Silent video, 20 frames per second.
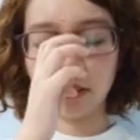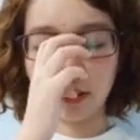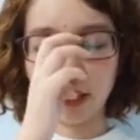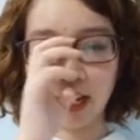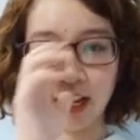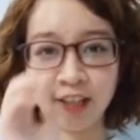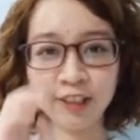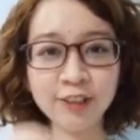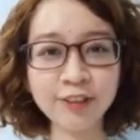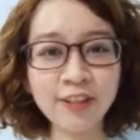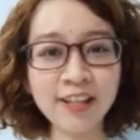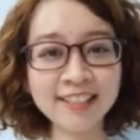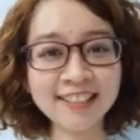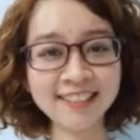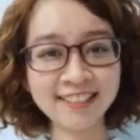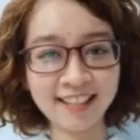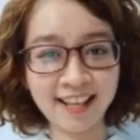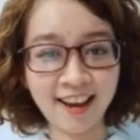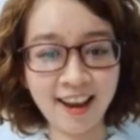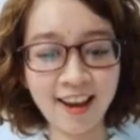As you can
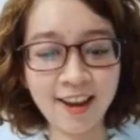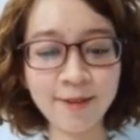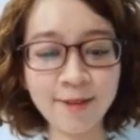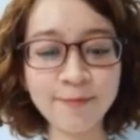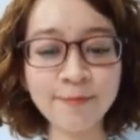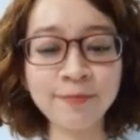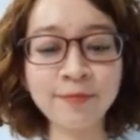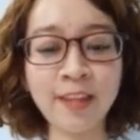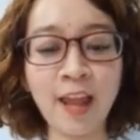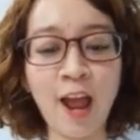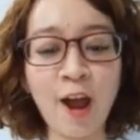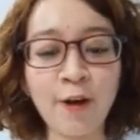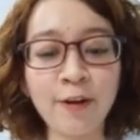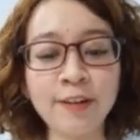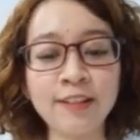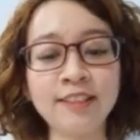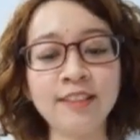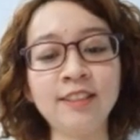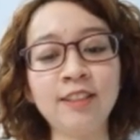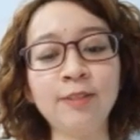see now, there
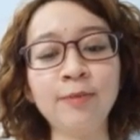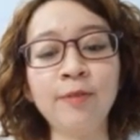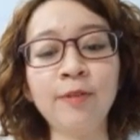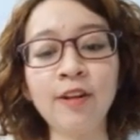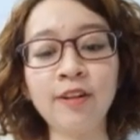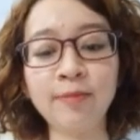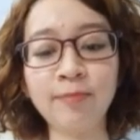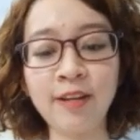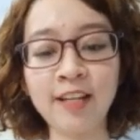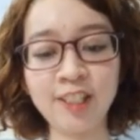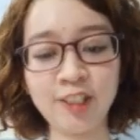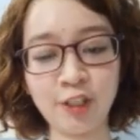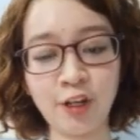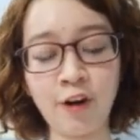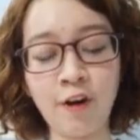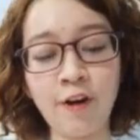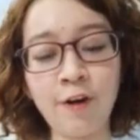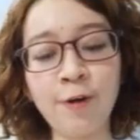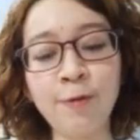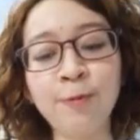is another
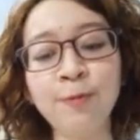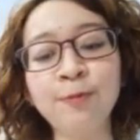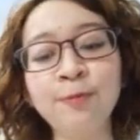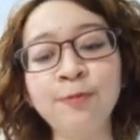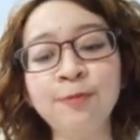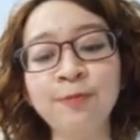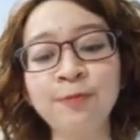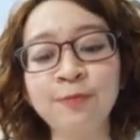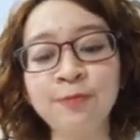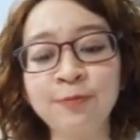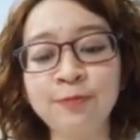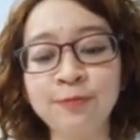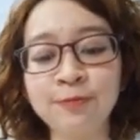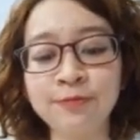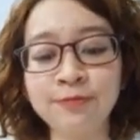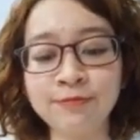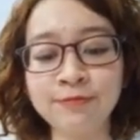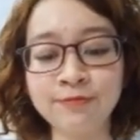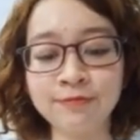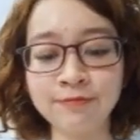picture.
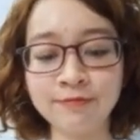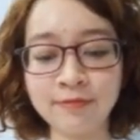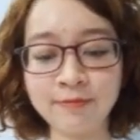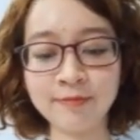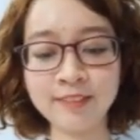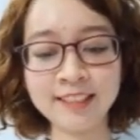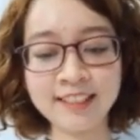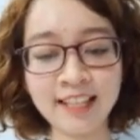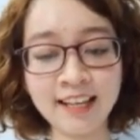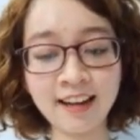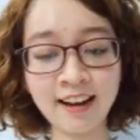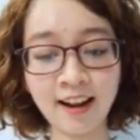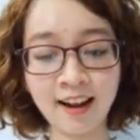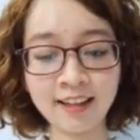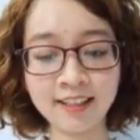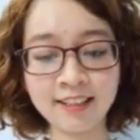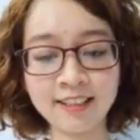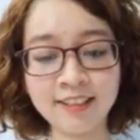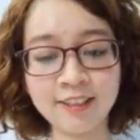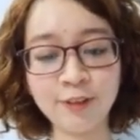You might see
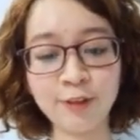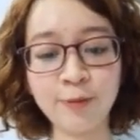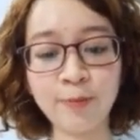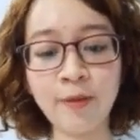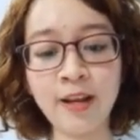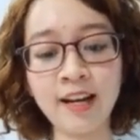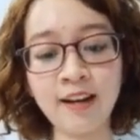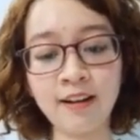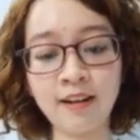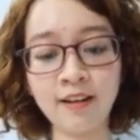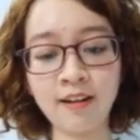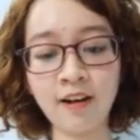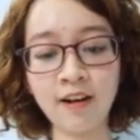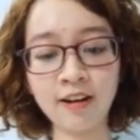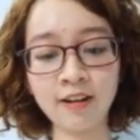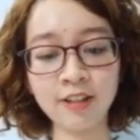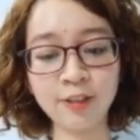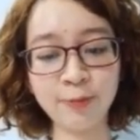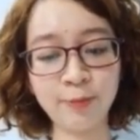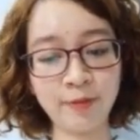that 2 men are
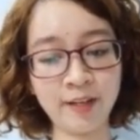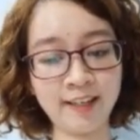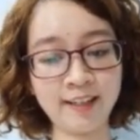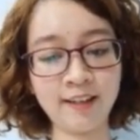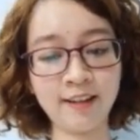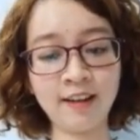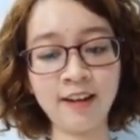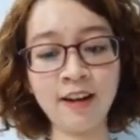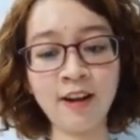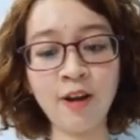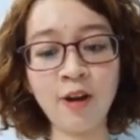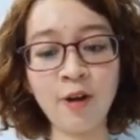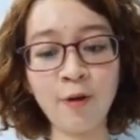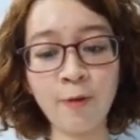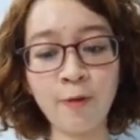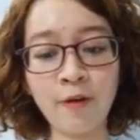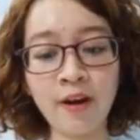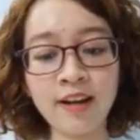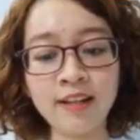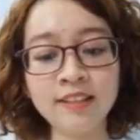arguing
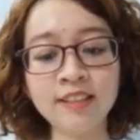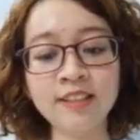whether this